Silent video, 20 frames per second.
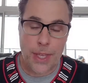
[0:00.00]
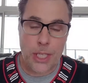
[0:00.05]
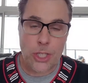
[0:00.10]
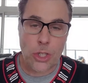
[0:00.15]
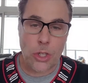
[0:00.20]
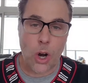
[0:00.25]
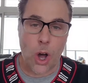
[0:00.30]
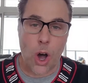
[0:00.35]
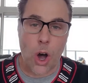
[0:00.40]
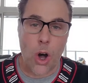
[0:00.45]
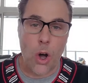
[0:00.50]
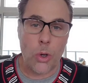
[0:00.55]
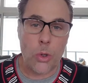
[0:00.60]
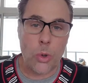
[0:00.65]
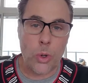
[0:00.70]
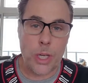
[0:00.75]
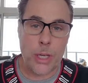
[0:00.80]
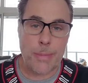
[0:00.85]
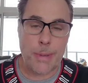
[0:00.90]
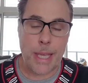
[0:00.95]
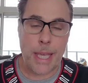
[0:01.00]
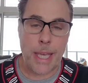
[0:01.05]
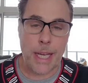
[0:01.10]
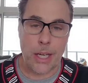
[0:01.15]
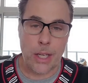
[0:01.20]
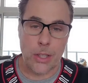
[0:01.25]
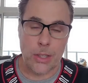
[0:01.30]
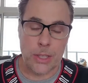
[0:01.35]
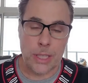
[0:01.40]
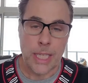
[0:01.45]
These are all going to be
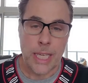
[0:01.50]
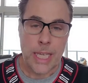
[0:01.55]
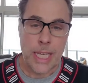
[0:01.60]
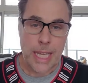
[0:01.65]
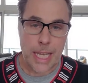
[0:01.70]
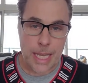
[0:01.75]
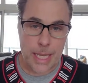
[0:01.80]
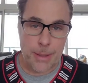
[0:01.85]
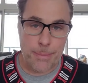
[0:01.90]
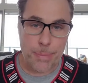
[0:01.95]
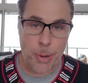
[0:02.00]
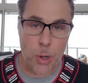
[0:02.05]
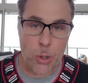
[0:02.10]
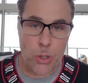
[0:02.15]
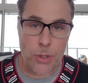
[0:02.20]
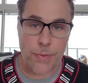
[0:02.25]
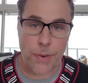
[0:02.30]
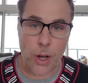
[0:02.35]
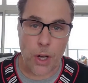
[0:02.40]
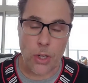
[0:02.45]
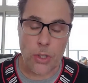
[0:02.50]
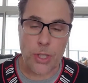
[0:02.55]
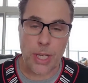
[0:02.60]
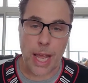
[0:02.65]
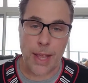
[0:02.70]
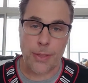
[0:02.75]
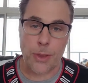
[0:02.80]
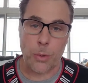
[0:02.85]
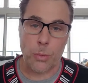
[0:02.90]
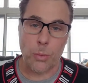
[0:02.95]
held in Post Falls
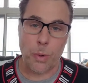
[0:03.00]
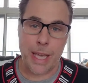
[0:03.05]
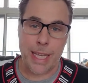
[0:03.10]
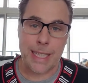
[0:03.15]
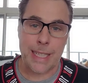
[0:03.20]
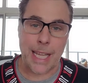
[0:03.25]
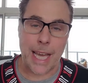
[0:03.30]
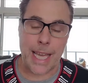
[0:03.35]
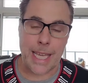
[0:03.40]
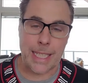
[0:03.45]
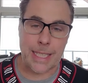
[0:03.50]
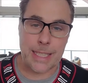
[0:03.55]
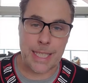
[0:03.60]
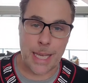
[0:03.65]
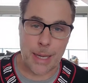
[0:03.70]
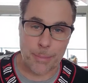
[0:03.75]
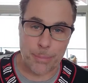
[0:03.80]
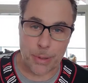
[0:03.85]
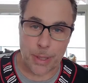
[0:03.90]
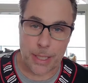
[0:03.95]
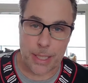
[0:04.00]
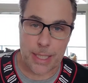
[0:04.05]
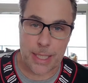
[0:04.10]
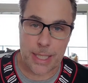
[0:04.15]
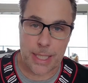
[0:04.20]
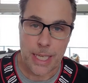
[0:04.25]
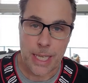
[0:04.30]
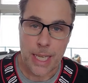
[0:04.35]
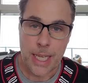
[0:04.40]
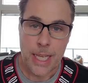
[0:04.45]
at the Red Lion
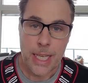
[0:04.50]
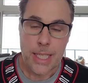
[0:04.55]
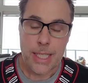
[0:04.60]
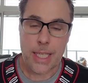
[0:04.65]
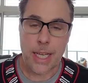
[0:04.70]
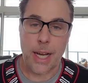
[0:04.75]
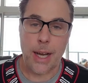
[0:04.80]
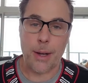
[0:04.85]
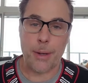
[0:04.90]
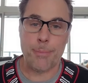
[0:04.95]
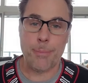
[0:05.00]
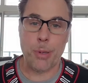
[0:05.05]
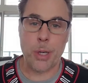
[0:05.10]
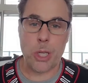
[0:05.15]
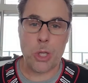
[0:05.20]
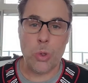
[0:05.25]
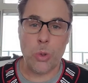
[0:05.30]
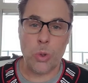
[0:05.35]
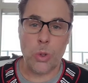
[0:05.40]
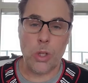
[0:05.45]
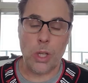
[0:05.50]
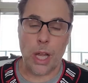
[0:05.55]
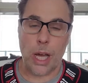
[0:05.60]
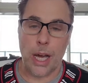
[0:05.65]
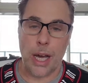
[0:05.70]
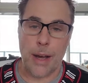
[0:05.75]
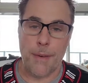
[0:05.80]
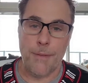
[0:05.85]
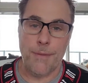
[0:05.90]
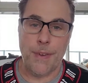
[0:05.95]
Templants. It's a pretty cool
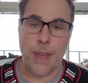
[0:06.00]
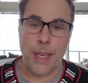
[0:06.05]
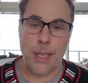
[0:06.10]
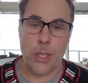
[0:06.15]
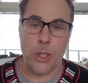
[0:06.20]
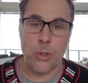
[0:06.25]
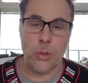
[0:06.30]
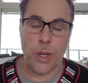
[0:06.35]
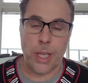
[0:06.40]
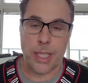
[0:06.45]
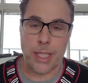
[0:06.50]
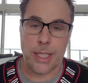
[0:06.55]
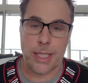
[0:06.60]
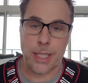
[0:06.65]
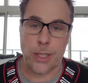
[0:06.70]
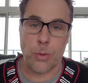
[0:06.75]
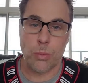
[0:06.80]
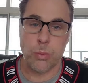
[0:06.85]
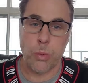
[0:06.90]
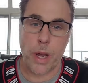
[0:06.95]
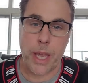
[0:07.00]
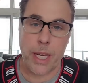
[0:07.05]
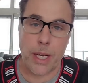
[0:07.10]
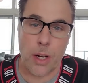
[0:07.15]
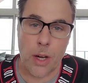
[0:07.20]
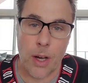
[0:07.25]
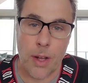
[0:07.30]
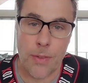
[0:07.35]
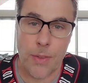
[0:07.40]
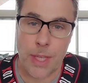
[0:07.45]
venue. It sits
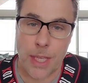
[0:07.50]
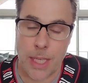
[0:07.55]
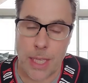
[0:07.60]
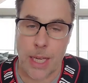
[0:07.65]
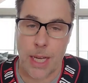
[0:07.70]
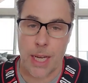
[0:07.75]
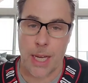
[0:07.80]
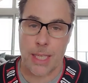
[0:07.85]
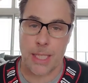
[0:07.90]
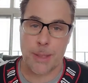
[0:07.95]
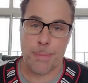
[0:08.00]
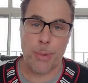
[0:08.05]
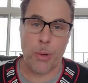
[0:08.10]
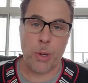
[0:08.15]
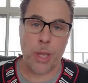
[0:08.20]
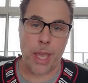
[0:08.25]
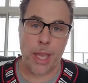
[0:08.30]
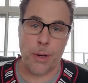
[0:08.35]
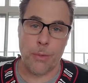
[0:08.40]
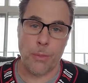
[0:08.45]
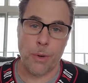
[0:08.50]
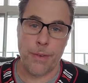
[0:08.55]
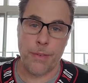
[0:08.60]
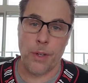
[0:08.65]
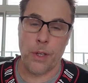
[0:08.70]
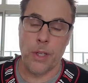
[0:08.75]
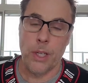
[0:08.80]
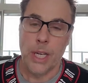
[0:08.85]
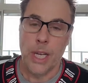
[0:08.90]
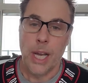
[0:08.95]
right on the Spokane
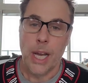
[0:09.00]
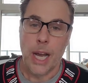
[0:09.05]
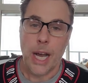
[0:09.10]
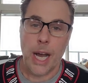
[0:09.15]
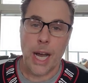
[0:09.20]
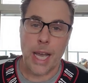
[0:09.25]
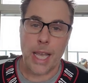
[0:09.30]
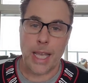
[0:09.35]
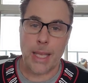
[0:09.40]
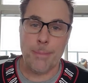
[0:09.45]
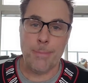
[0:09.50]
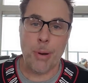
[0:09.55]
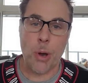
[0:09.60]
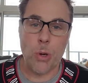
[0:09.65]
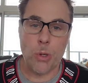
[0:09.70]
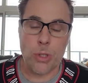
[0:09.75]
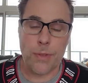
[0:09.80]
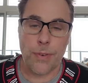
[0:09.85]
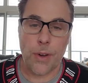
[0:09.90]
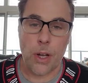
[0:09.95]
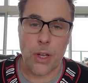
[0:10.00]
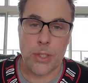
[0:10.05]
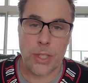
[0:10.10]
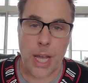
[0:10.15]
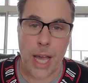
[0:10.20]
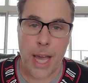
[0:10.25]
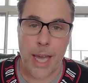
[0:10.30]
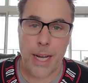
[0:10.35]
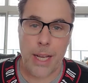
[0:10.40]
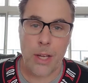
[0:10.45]
River in Post Falls,
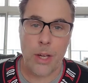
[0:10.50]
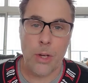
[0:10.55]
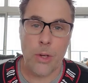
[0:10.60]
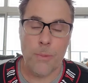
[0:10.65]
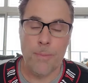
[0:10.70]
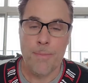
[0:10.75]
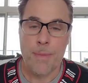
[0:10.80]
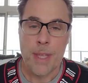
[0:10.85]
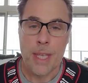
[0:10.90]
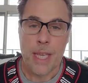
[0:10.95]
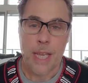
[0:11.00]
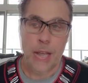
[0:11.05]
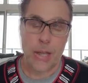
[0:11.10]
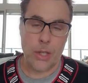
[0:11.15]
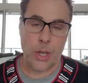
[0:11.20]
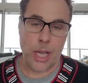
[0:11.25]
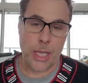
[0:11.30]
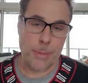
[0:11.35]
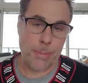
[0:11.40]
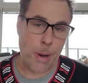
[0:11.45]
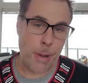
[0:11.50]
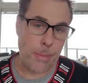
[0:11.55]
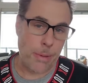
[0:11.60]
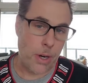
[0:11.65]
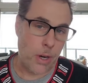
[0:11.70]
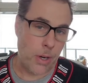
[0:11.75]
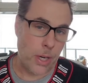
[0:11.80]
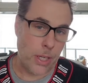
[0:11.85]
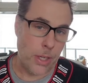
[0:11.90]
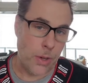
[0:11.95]
Idaho. You guys probably
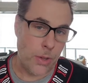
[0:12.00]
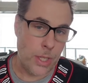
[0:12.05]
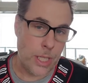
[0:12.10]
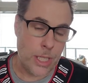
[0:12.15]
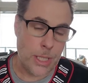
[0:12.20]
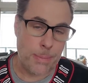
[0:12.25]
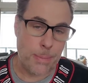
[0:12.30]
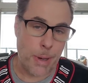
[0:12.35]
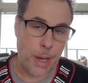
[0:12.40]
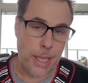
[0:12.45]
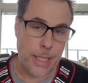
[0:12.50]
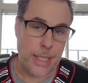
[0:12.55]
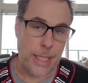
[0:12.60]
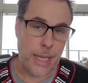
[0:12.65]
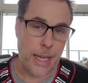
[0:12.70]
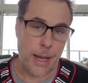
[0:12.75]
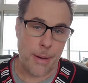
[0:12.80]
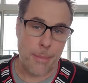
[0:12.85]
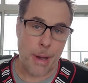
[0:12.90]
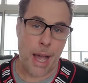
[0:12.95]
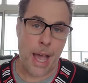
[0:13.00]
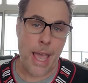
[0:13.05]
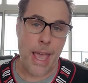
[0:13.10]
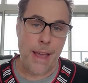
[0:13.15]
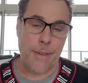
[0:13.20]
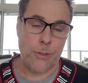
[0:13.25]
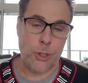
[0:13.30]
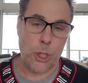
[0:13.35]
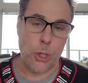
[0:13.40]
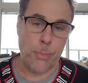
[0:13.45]
already know this, but I
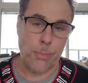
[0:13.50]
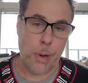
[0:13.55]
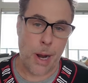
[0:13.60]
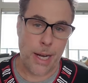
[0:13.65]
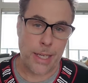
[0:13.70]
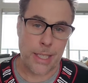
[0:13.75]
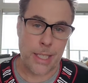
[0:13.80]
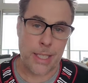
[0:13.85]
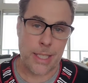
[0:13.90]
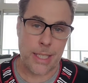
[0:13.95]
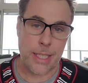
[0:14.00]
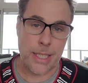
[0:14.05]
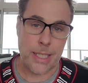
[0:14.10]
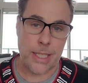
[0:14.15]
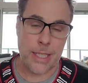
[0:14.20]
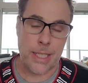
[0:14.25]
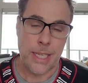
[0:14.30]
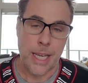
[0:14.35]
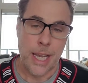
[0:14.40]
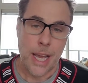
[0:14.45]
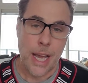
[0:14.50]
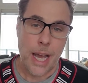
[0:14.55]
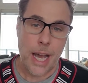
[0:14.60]
have 2 practices